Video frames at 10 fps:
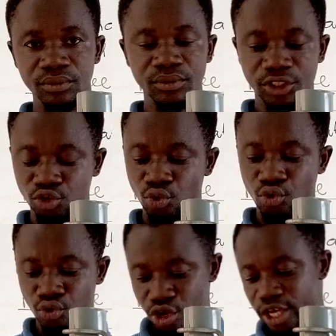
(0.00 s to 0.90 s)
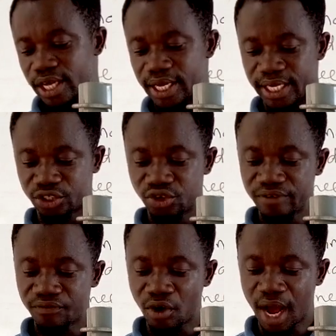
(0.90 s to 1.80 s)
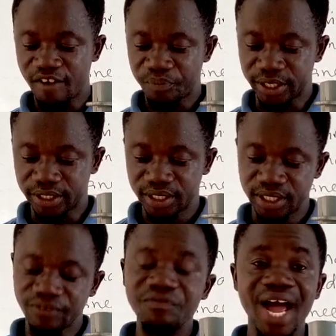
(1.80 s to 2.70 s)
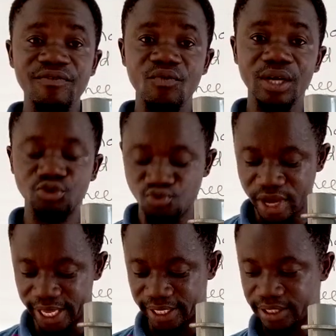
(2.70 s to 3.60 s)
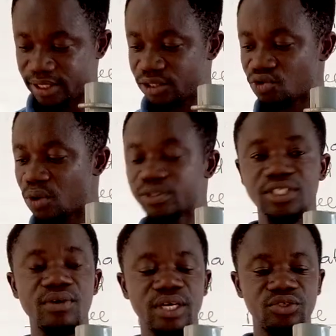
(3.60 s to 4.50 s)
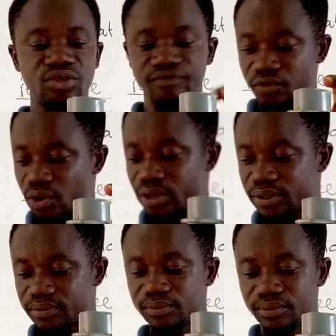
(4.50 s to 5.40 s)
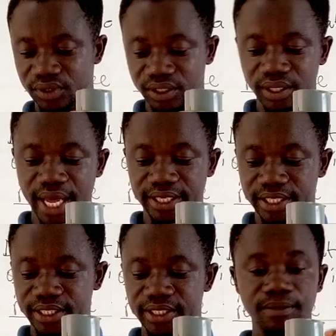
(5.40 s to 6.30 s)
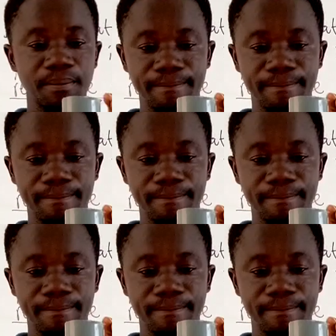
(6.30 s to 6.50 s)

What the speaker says: So the tuning fork I have picked is 512 hertz. So I'll sound that tuning fork like this.